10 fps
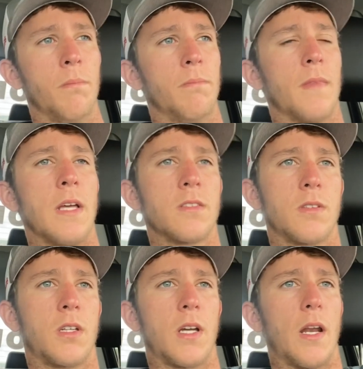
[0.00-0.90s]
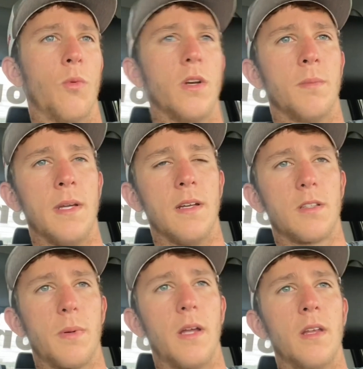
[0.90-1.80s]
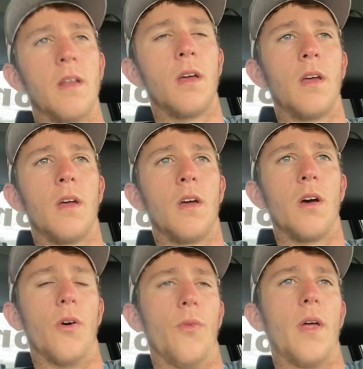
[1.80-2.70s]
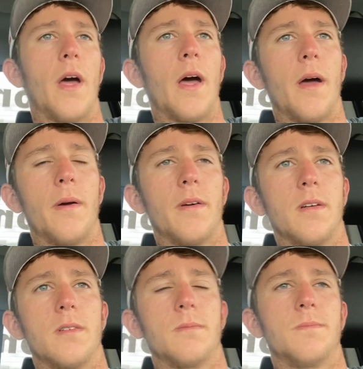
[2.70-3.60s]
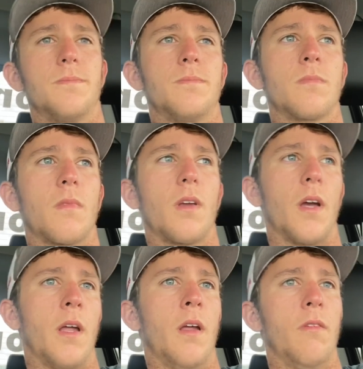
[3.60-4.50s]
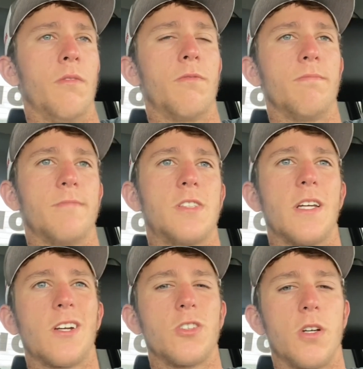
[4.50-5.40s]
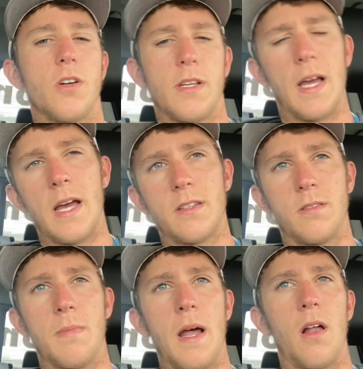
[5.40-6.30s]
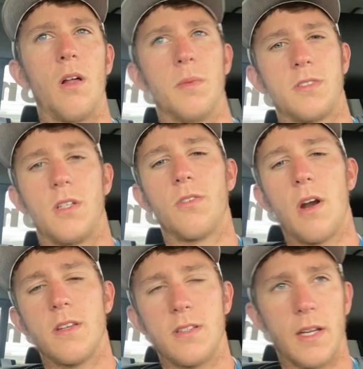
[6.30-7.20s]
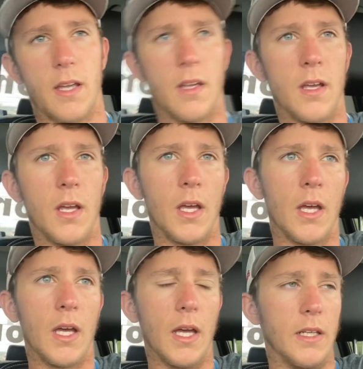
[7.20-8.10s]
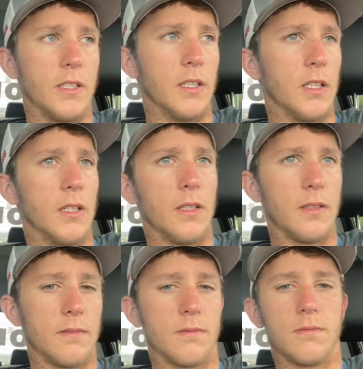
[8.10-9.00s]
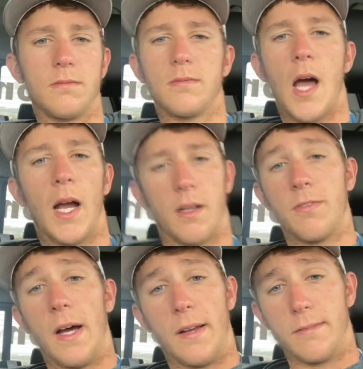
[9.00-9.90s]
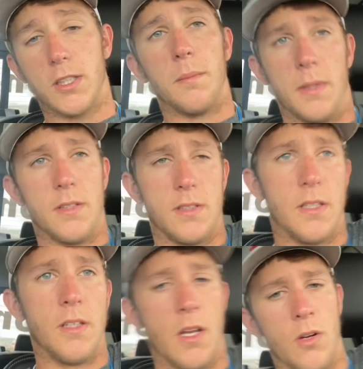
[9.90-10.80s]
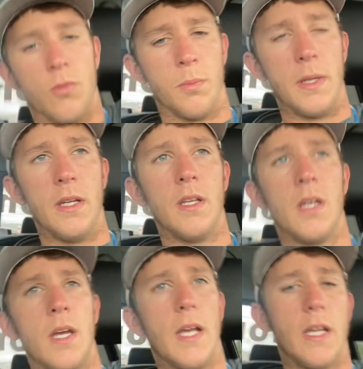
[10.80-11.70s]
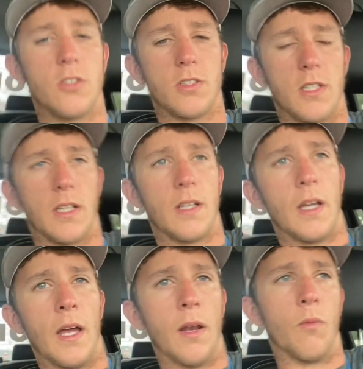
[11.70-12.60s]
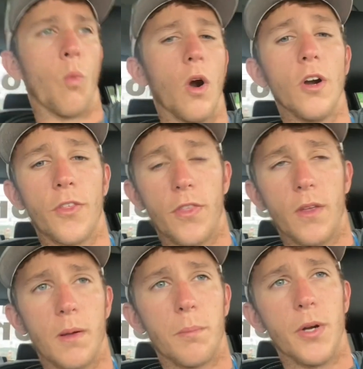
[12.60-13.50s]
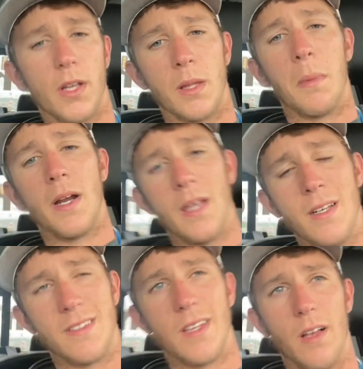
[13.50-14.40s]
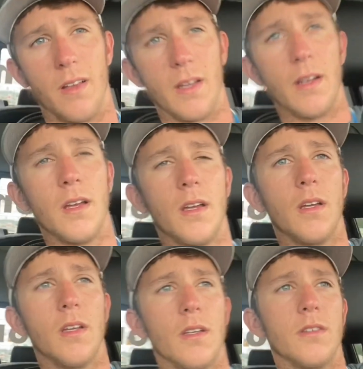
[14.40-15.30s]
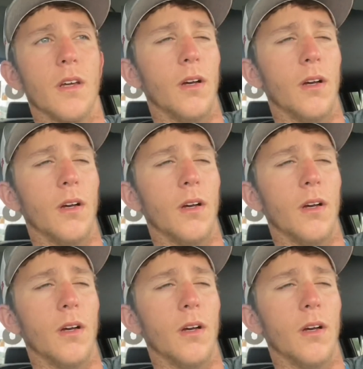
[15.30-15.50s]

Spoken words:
That's kind of what to be expected on that. And stickers, shirts, and hats is about all I'm going to sell right this second, until I can find something else that would be interesting and worth putting the money into selling. So